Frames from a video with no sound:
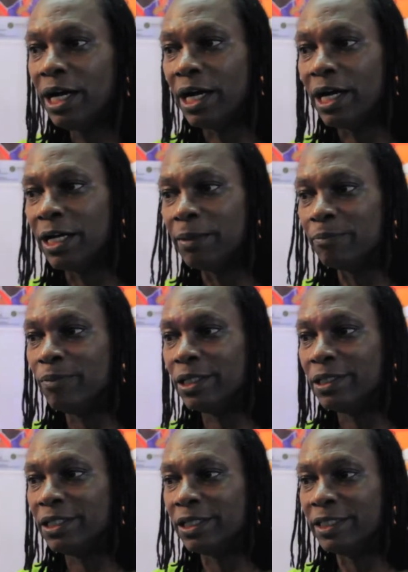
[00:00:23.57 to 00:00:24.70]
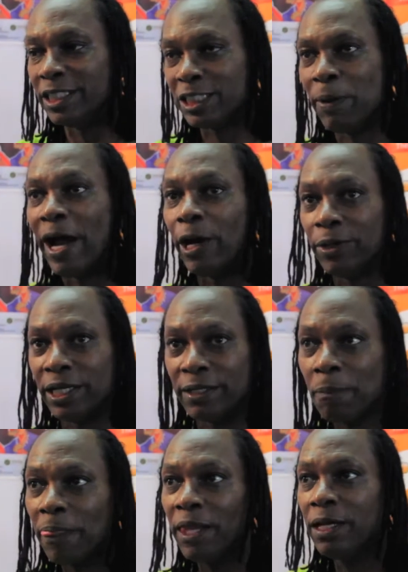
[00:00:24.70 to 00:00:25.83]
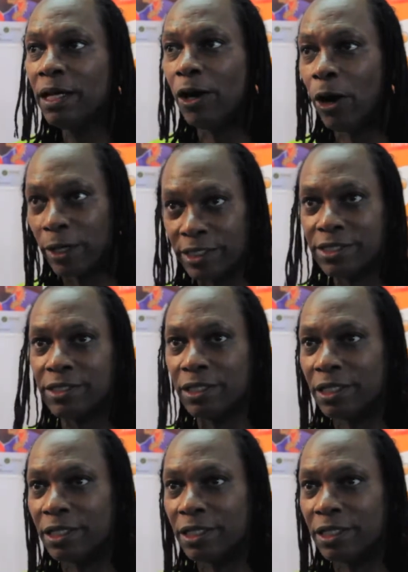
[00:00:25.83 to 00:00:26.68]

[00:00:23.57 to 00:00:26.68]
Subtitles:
an aspiring artist,